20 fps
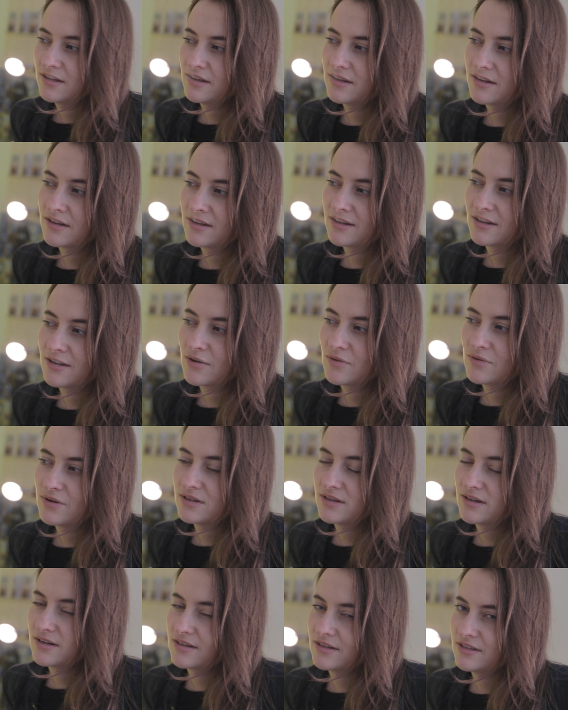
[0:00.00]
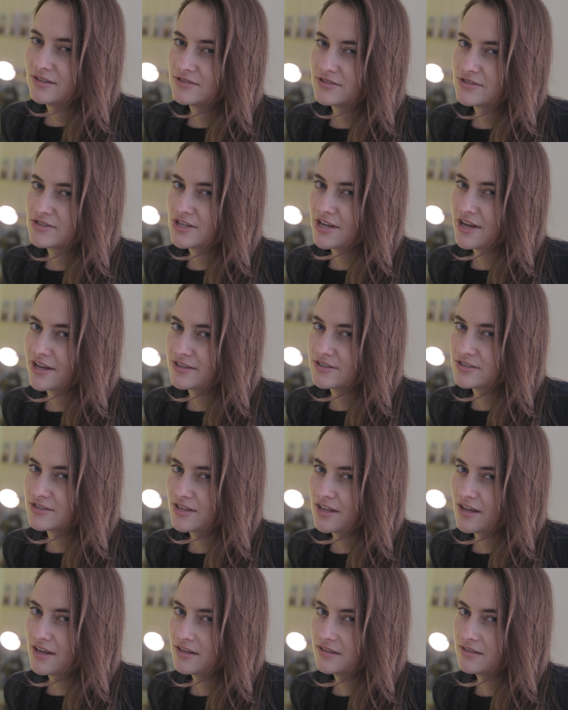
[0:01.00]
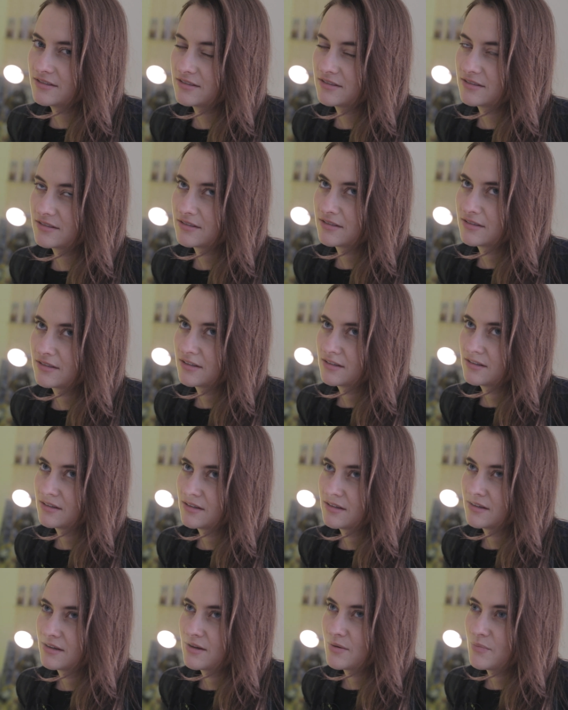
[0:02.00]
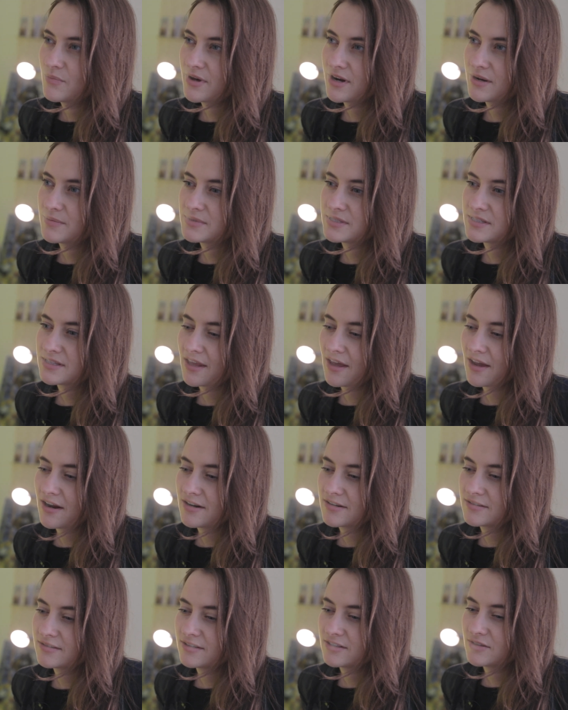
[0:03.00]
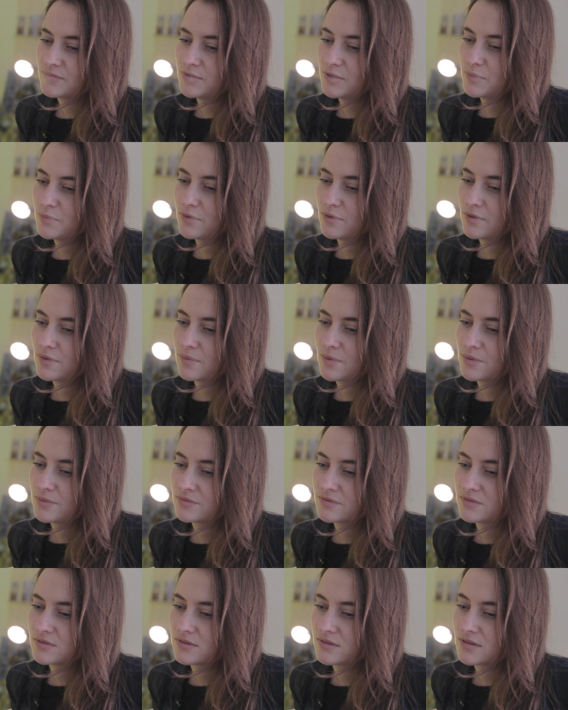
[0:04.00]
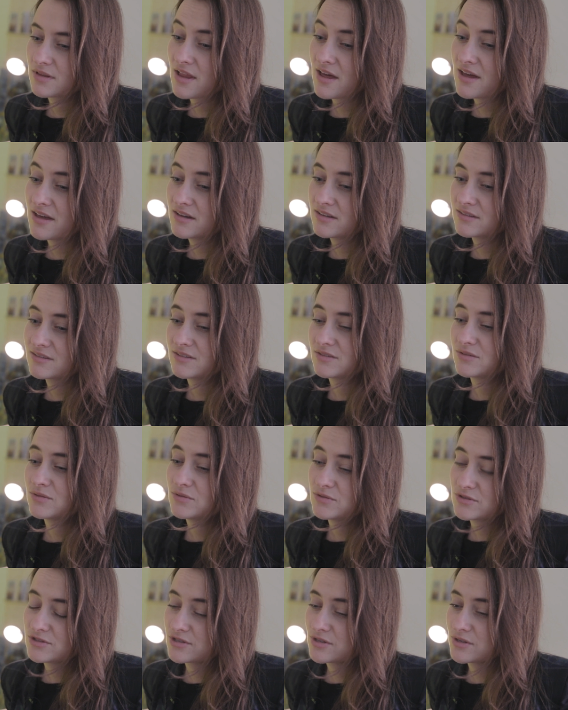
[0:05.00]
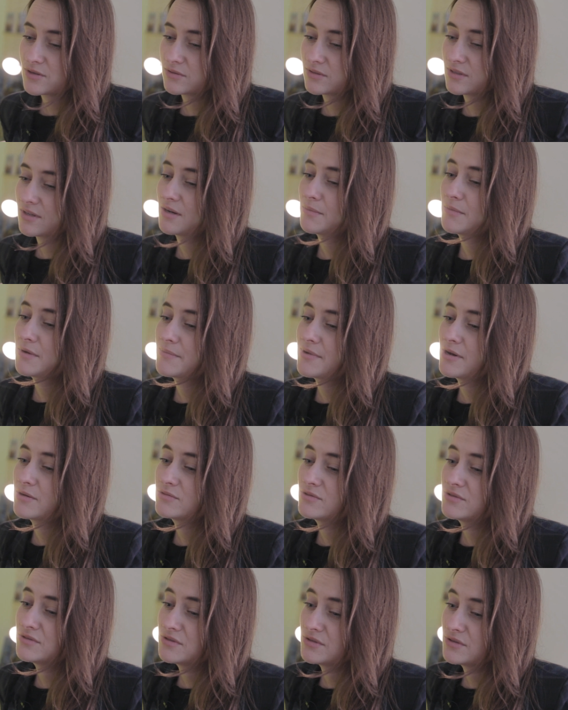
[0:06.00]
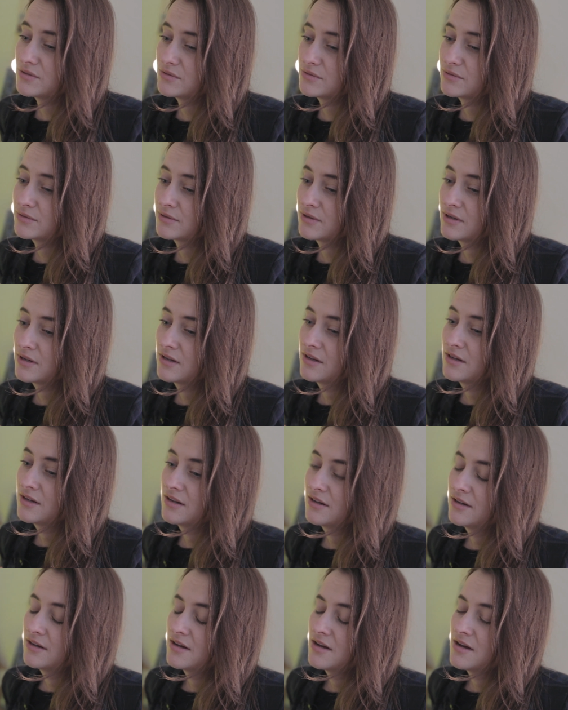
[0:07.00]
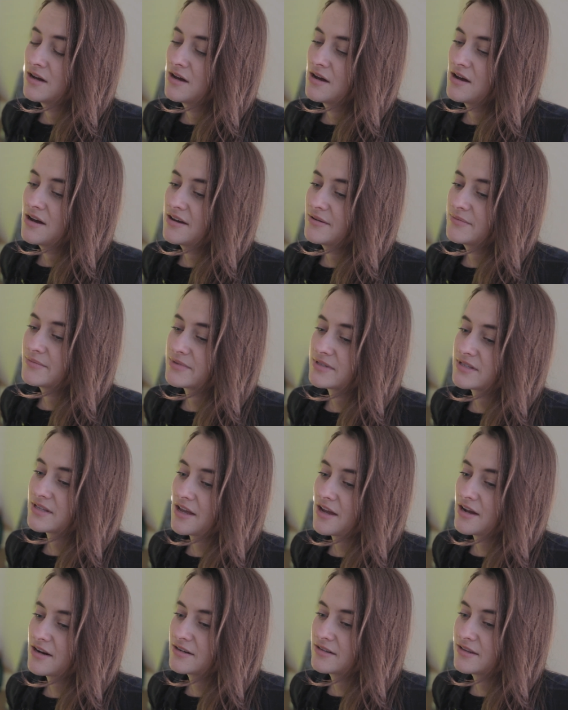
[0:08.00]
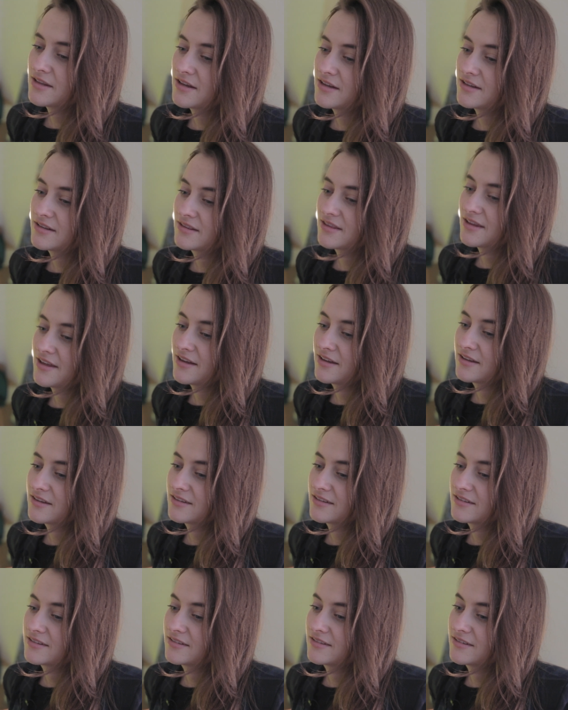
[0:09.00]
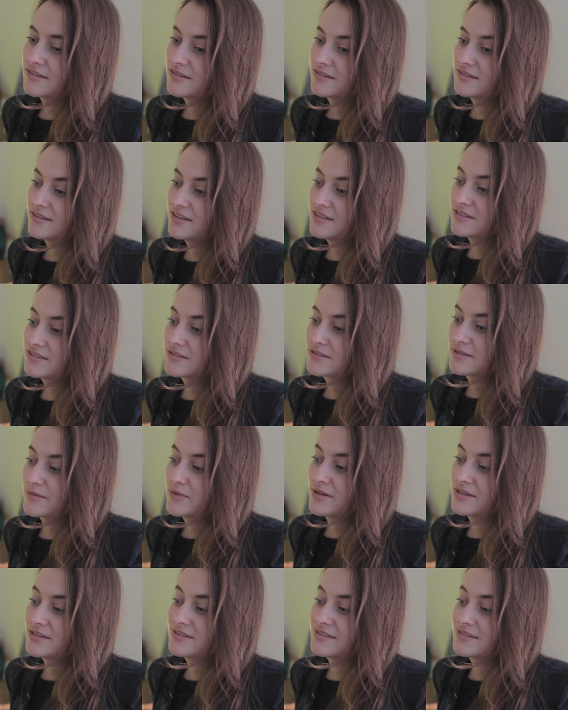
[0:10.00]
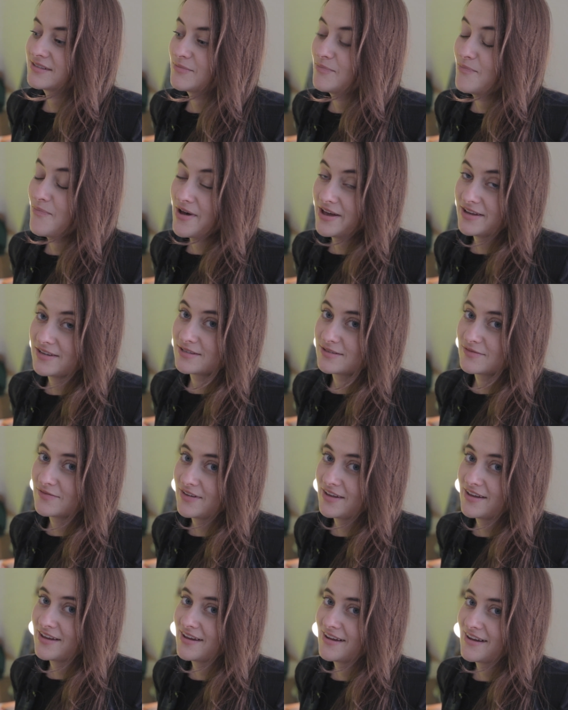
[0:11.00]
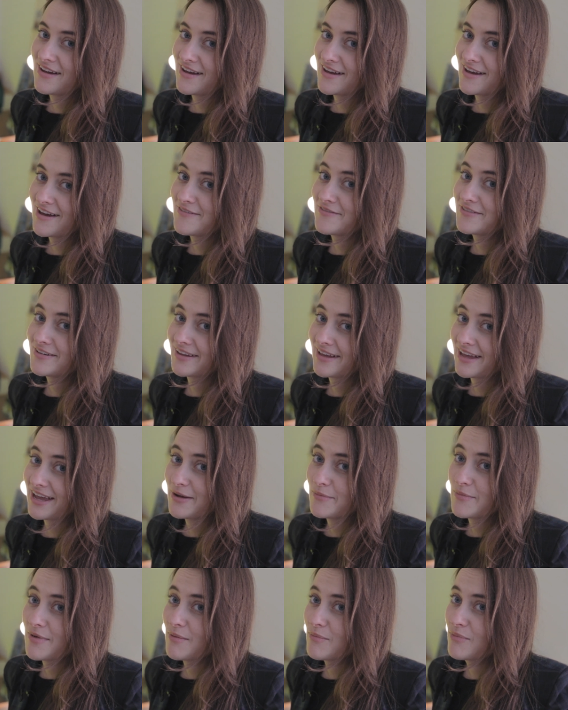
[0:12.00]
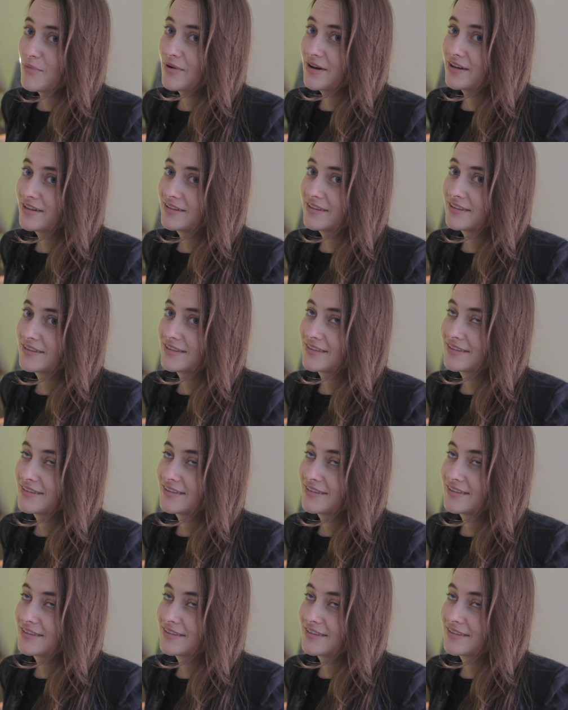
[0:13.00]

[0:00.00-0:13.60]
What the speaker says: and I know that I need to change that, but I'm scared that people won't like the new show that I'm about to do. I'm scared that like this was the best thing I ever came up with